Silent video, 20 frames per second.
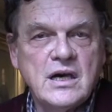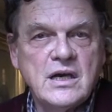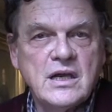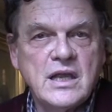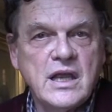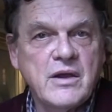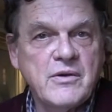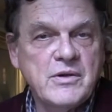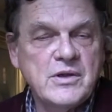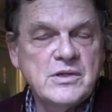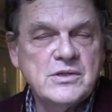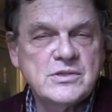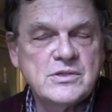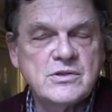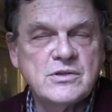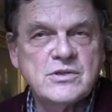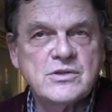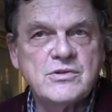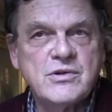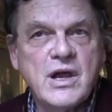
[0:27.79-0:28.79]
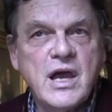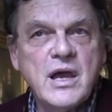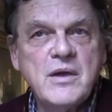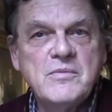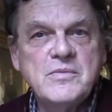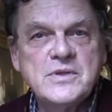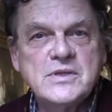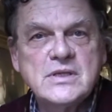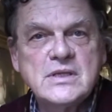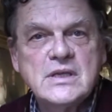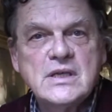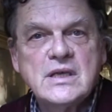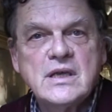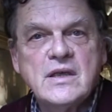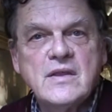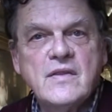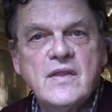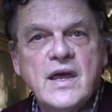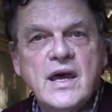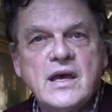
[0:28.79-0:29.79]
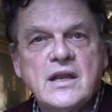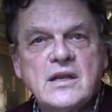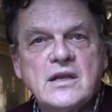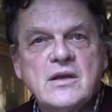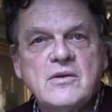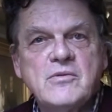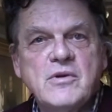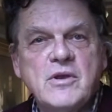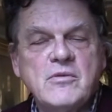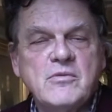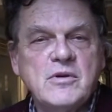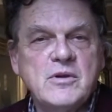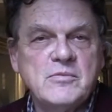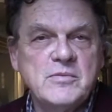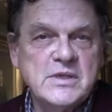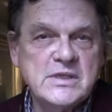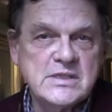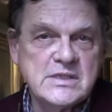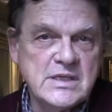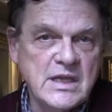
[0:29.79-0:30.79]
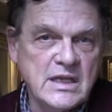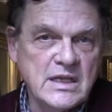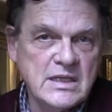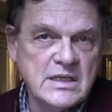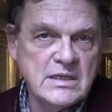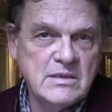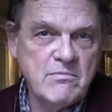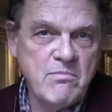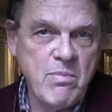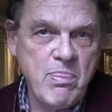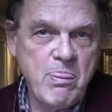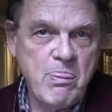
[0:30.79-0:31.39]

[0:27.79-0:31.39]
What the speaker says: areas or tribes that we will be selling.